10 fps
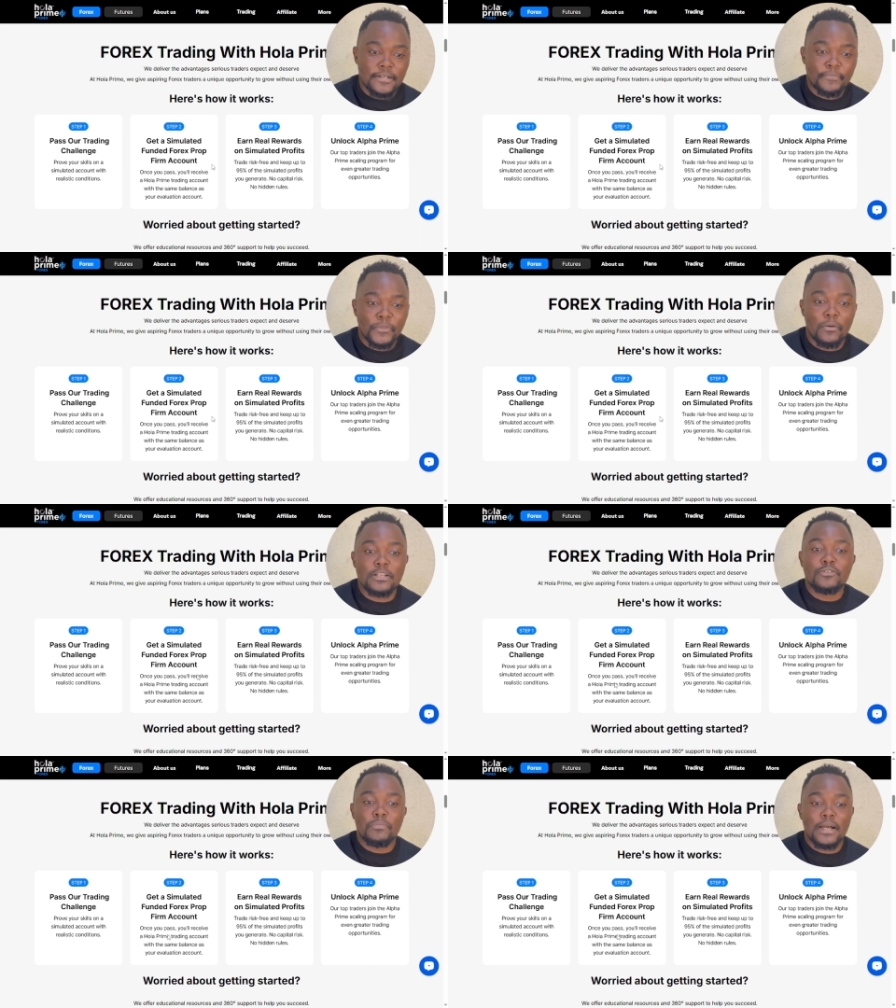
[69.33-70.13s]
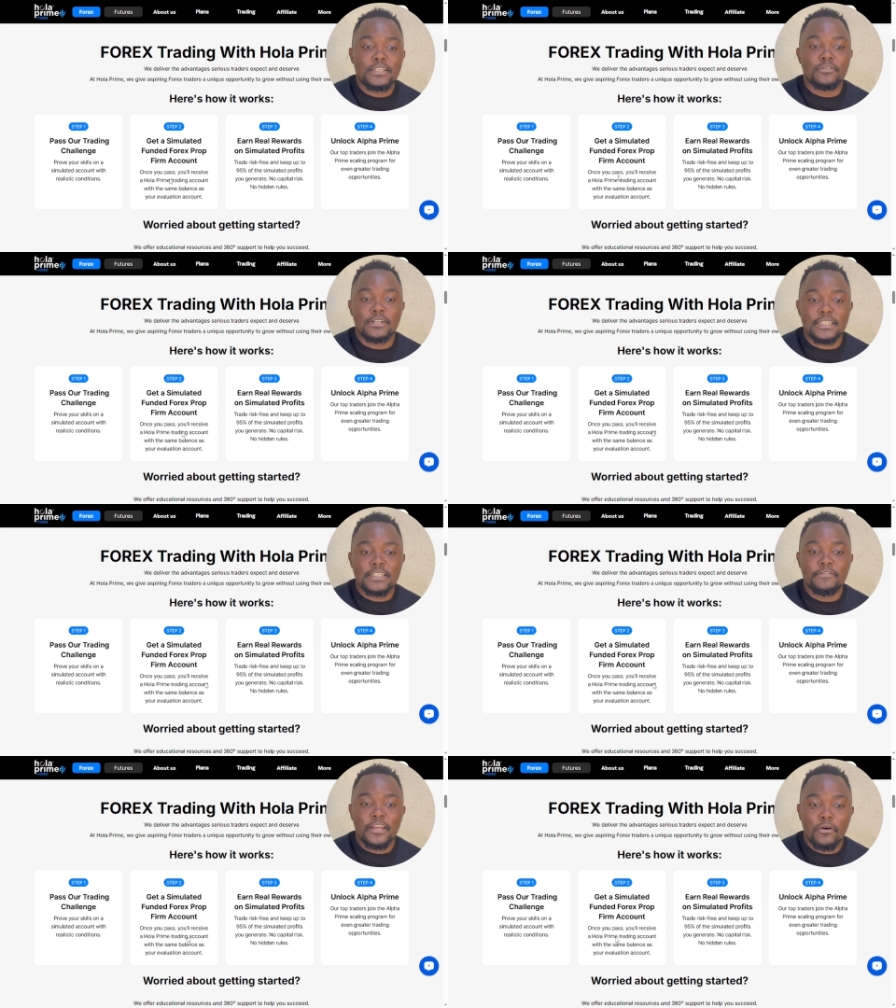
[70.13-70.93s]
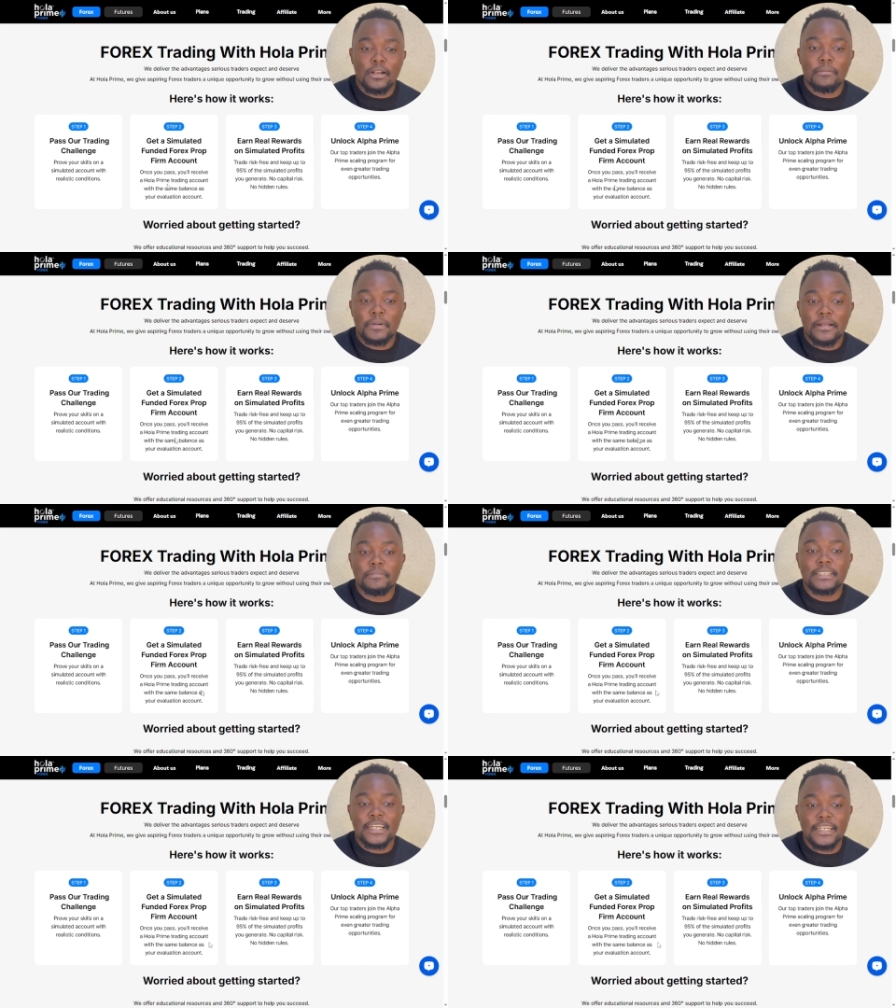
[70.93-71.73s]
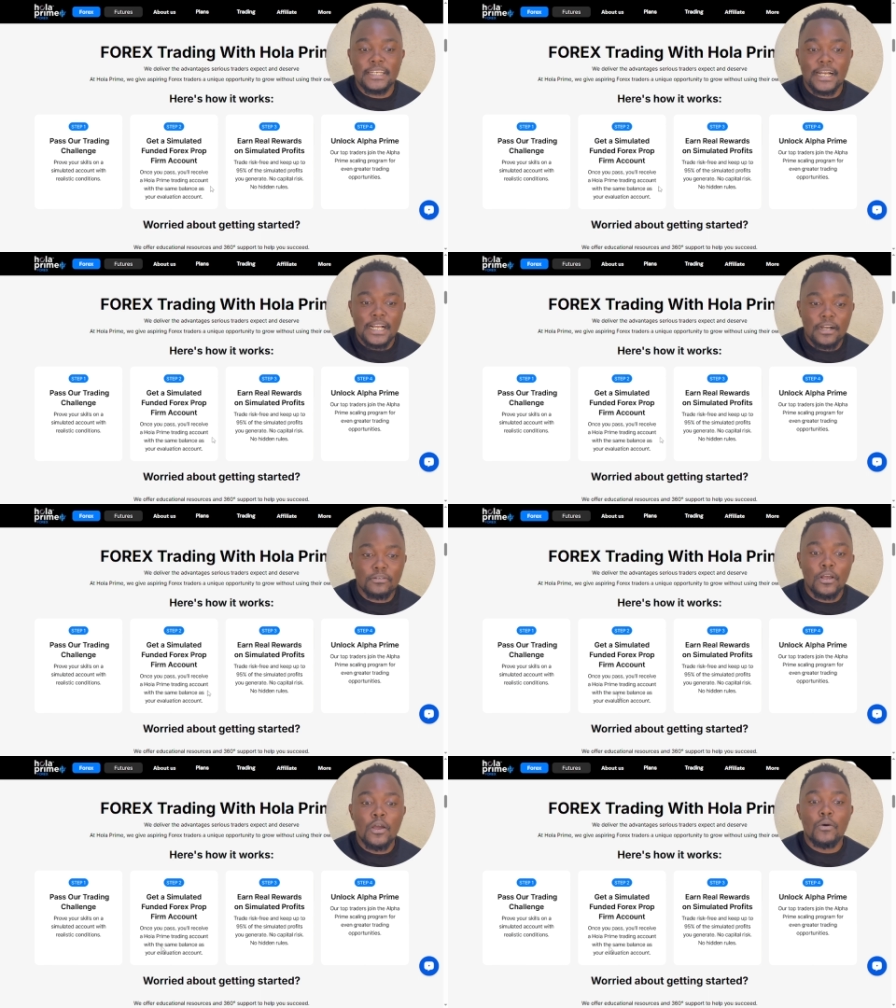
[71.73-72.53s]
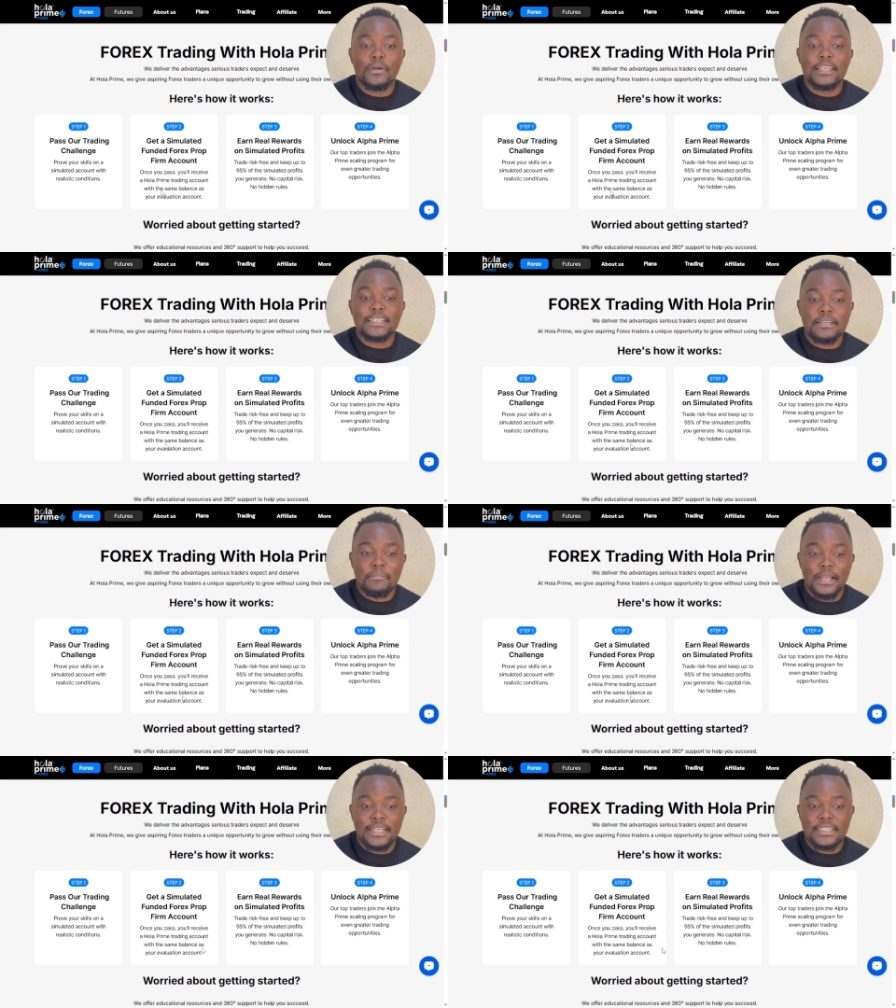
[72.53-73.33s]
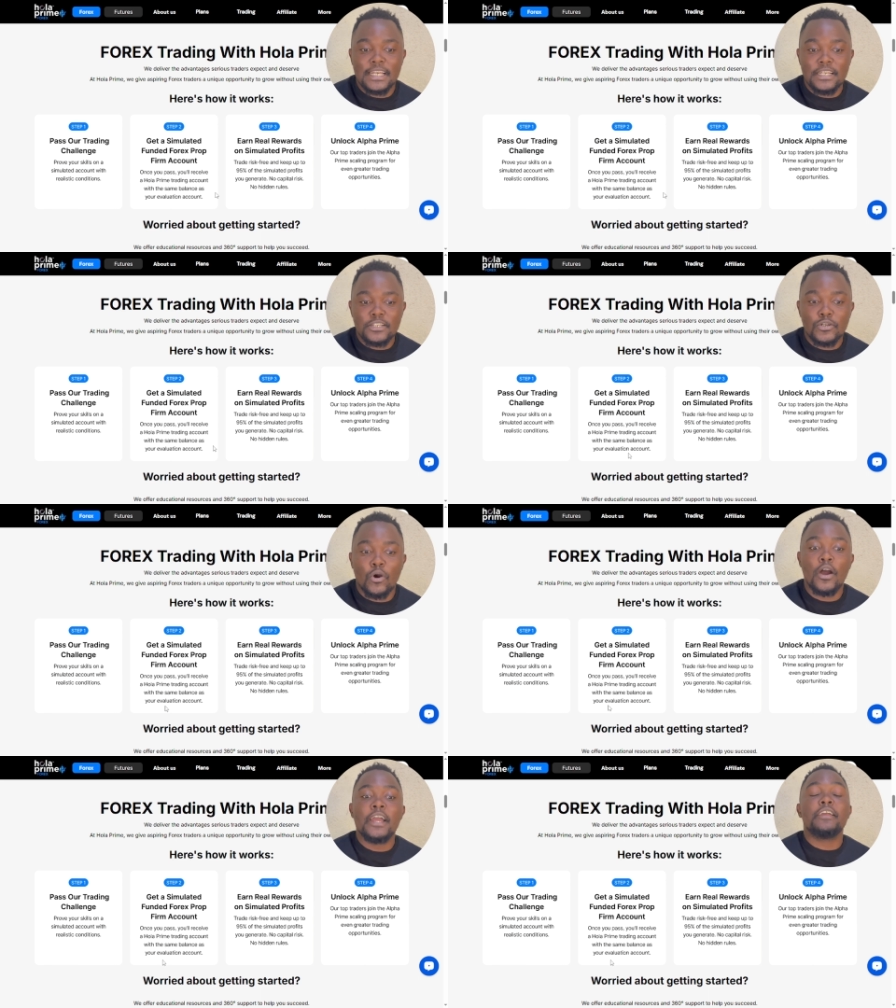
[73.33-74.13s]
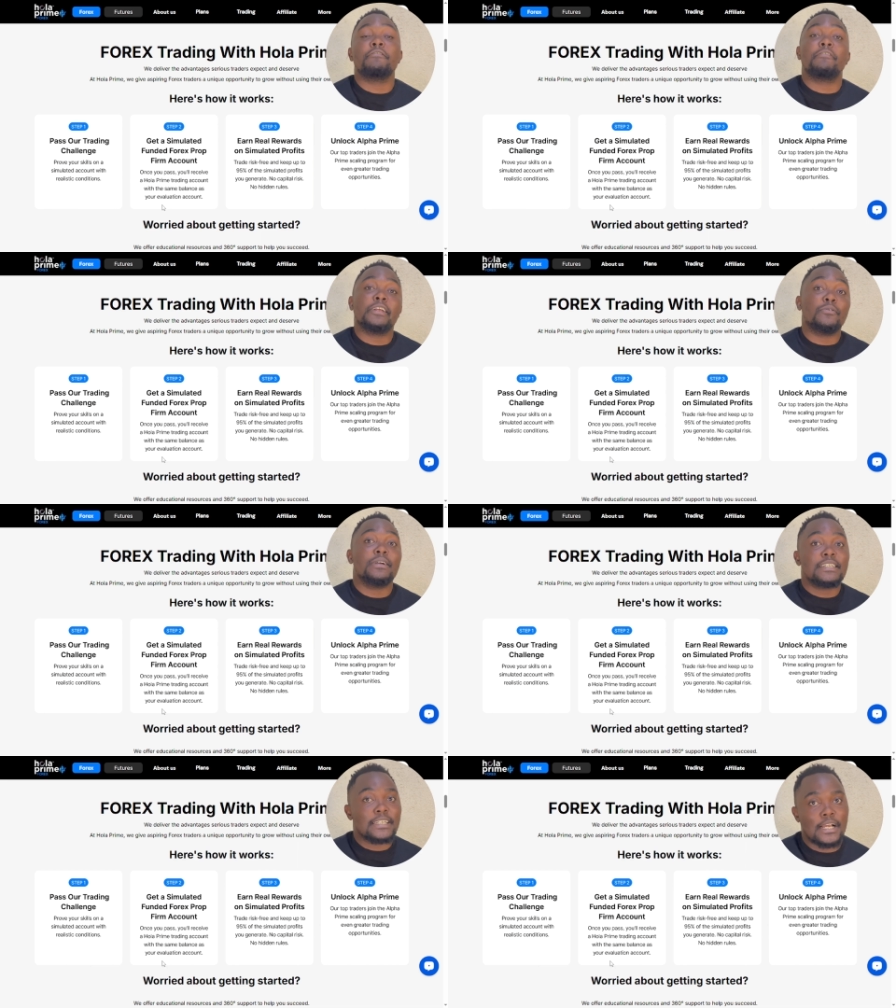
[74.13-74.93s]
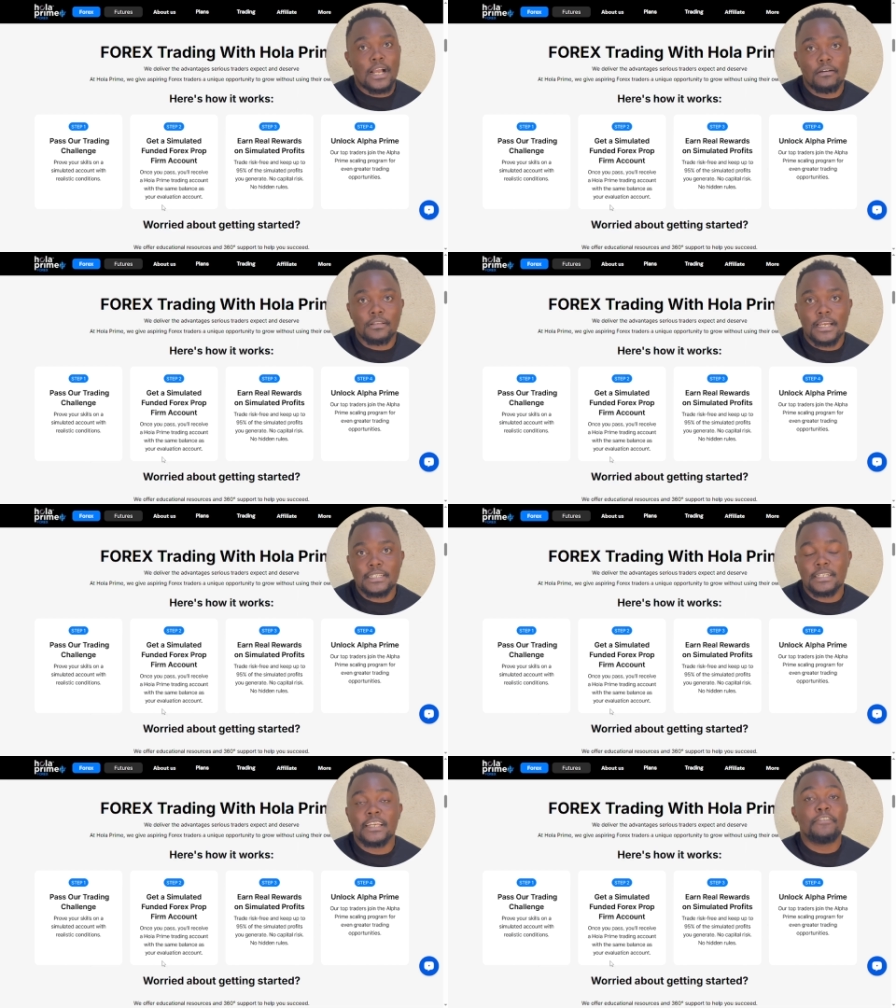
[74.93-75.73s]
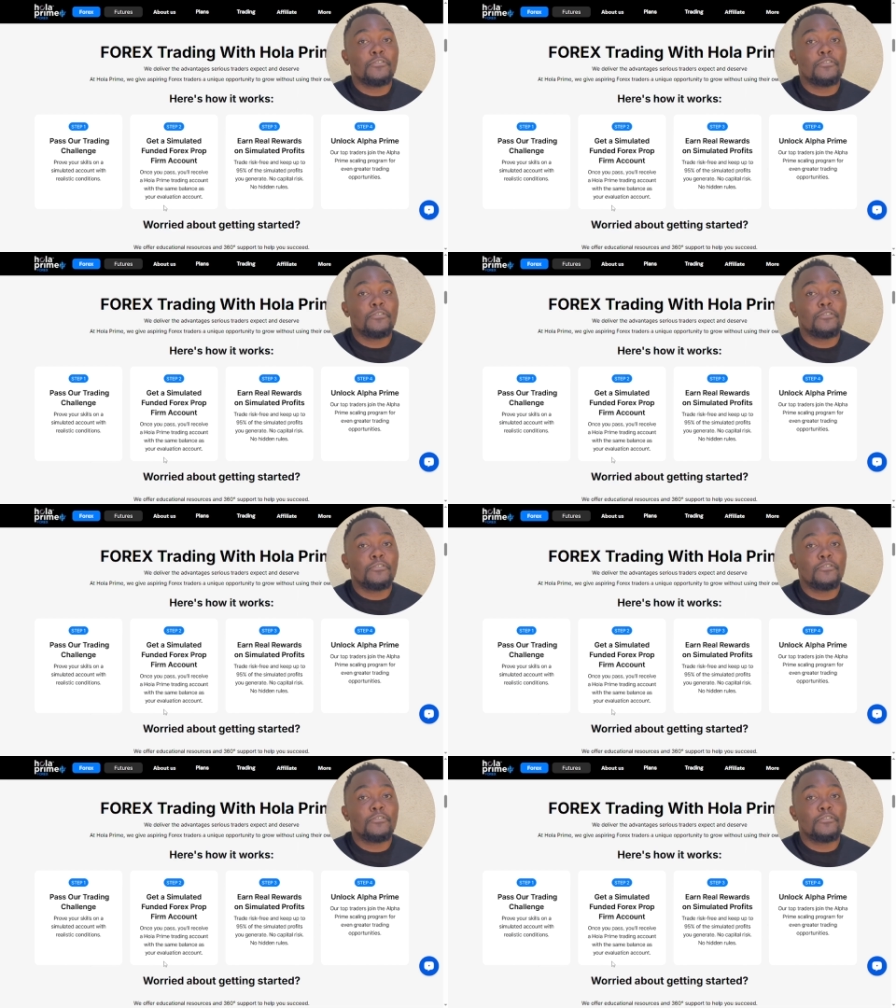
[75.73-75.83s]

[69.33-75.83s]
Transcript: Now once you pass, you'll receive a Hola Prime trading account with the same balance as your evaluation account guys. Now